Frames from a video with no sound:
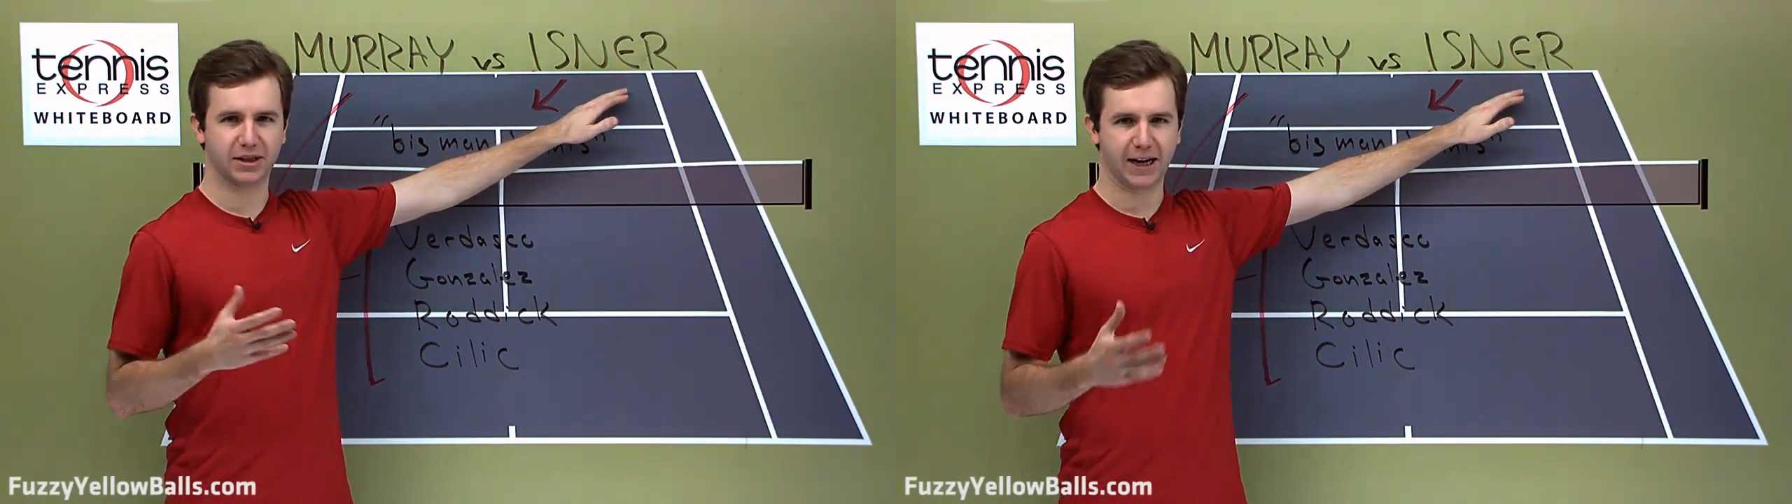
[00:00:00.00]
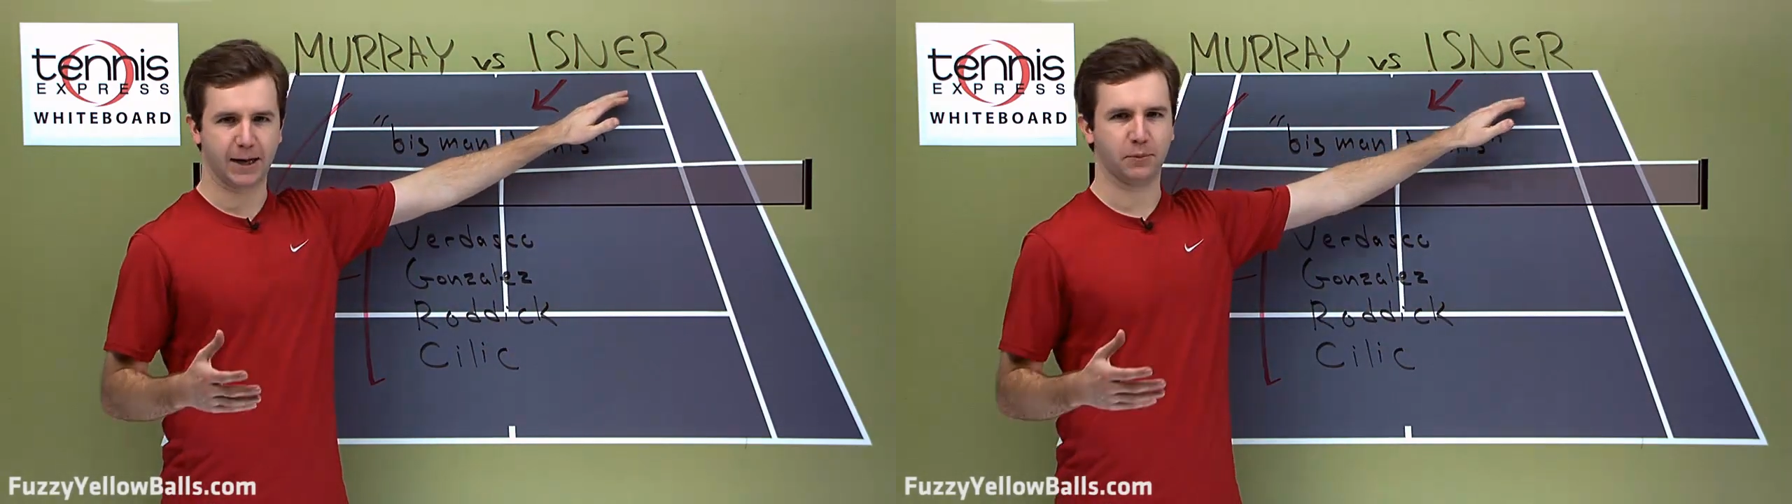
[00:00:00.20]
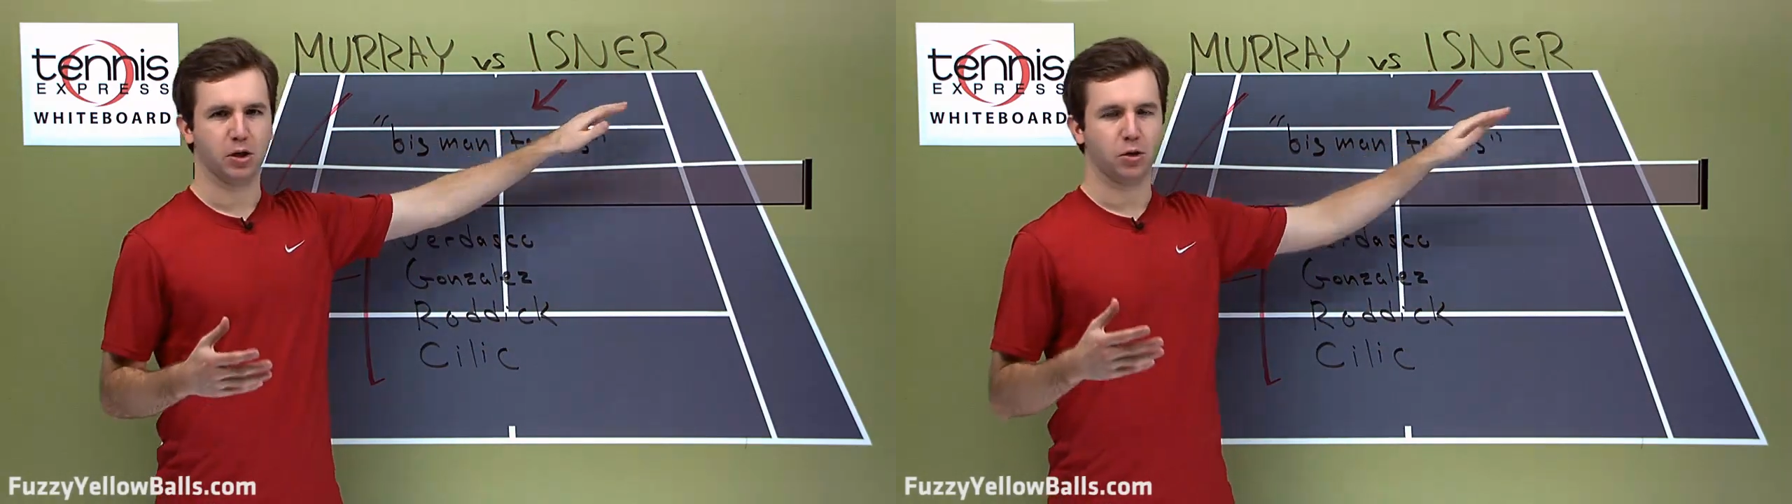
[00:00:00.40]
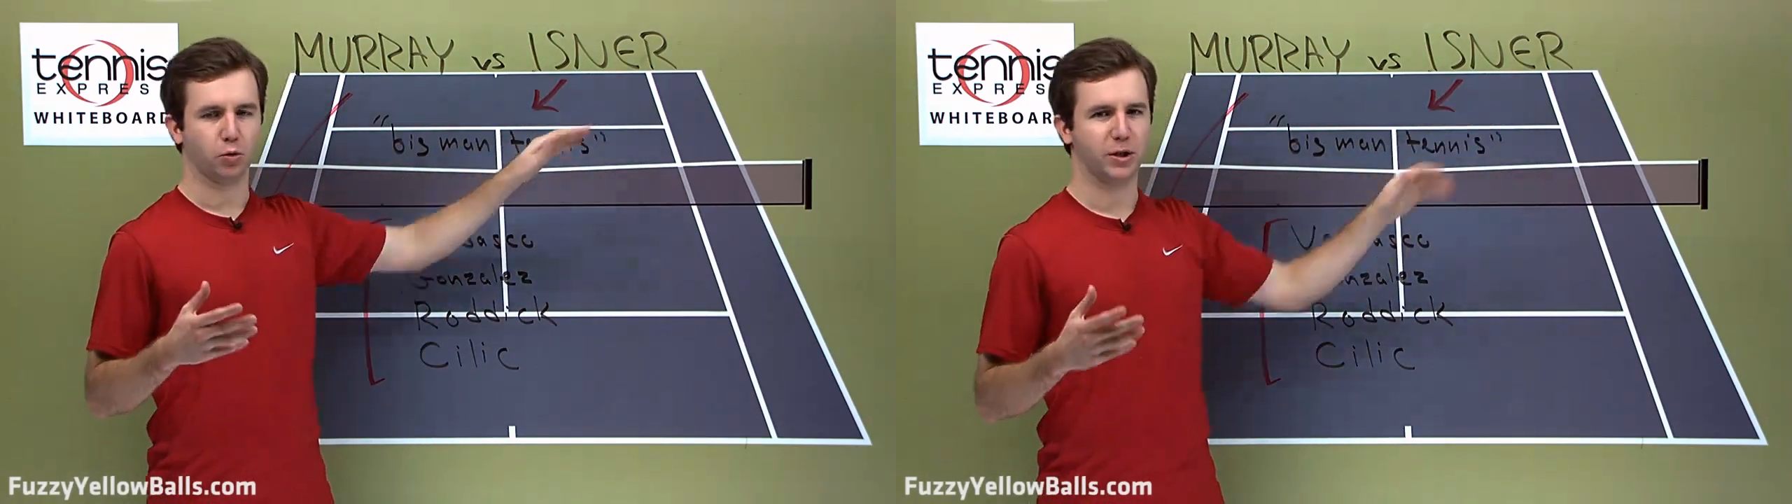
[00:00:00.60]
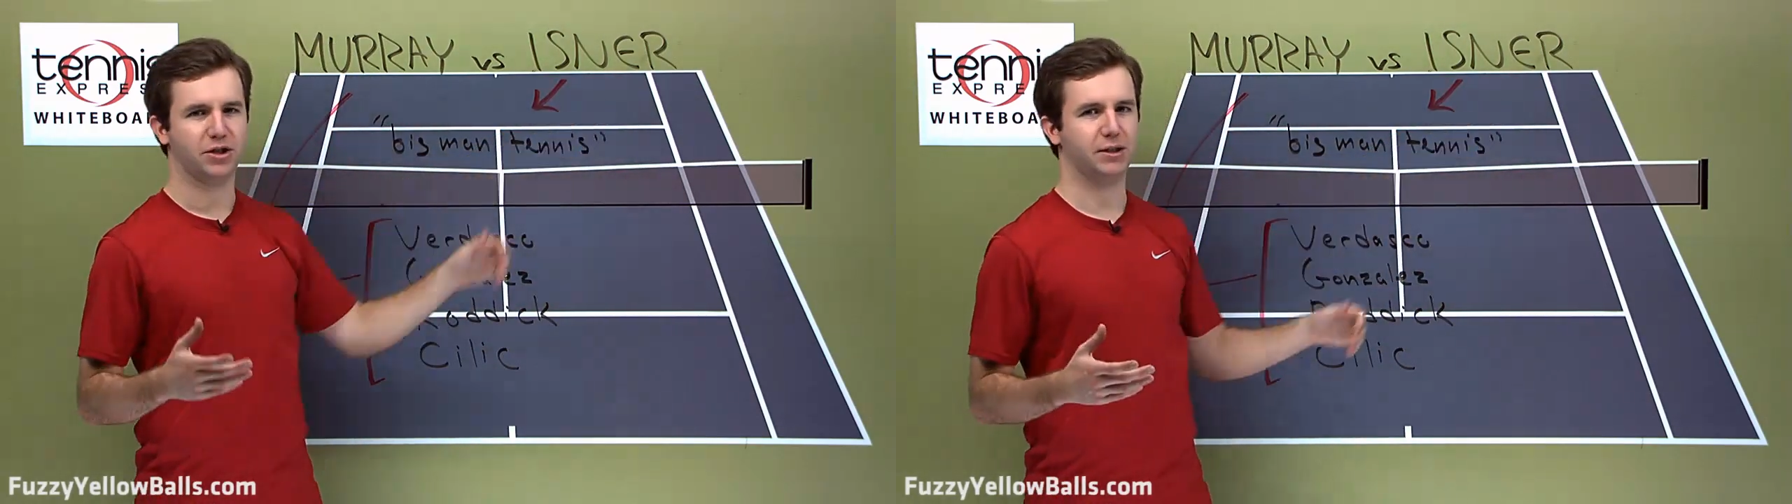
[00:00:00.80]
game
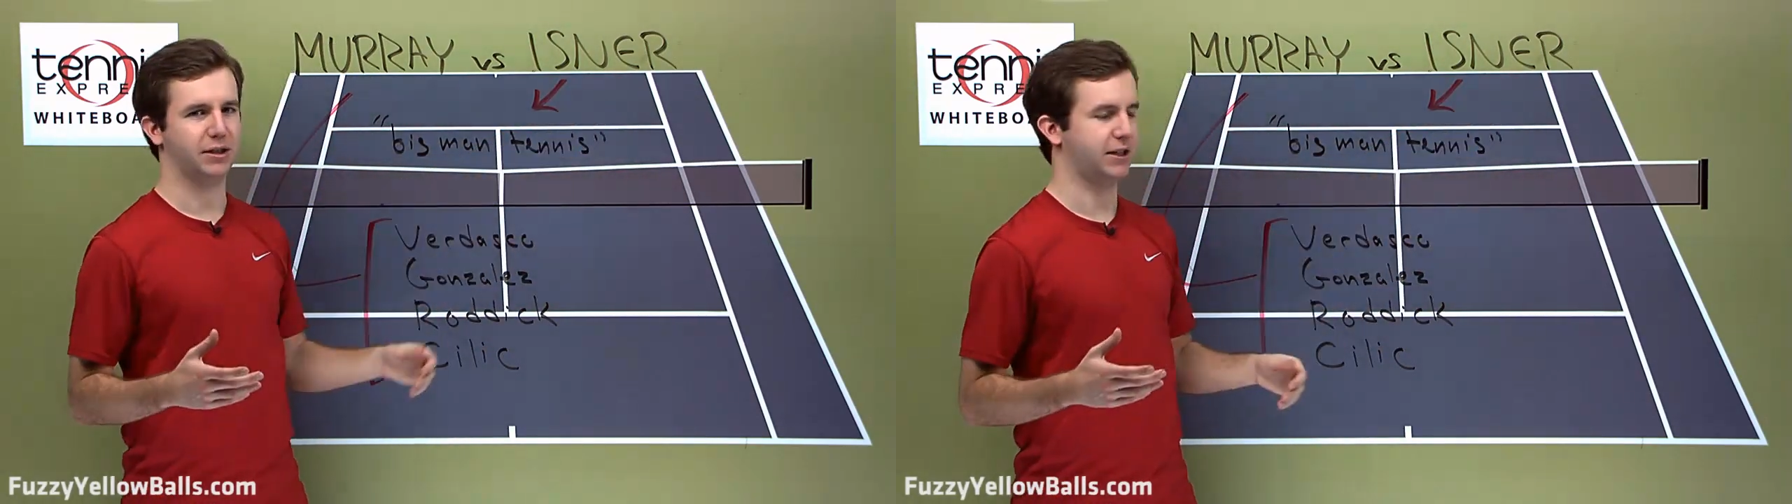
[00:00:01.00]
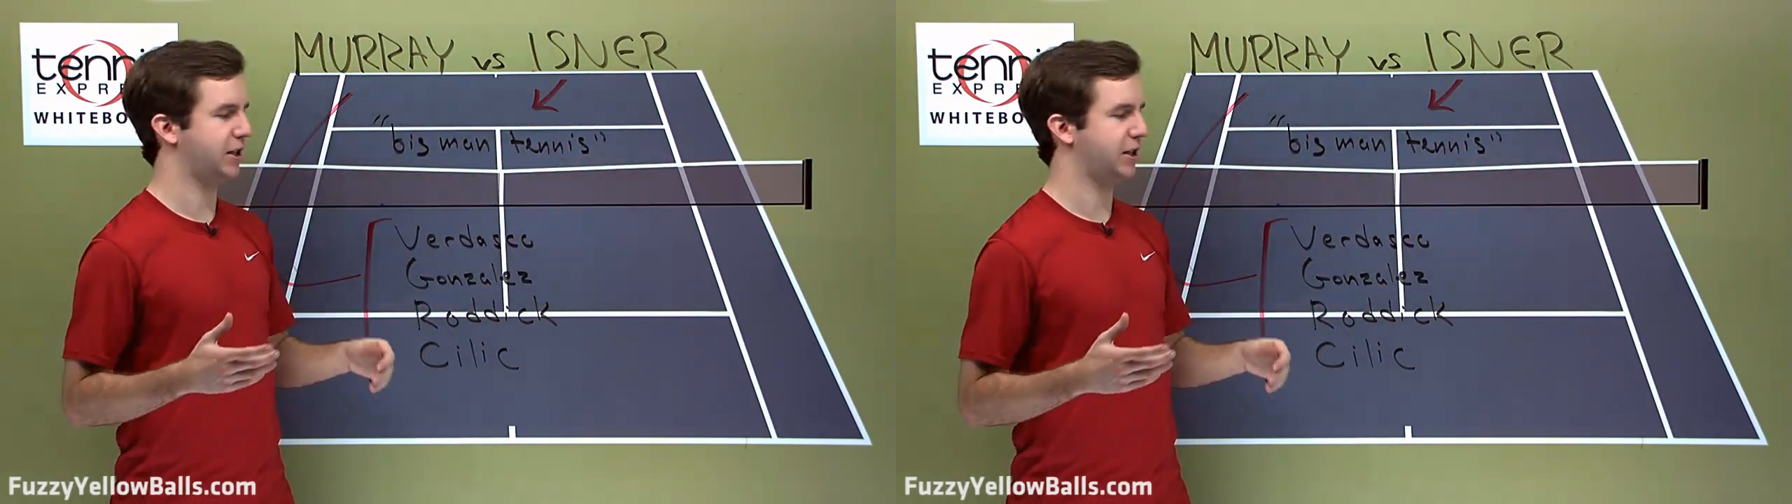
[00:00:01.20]
recently.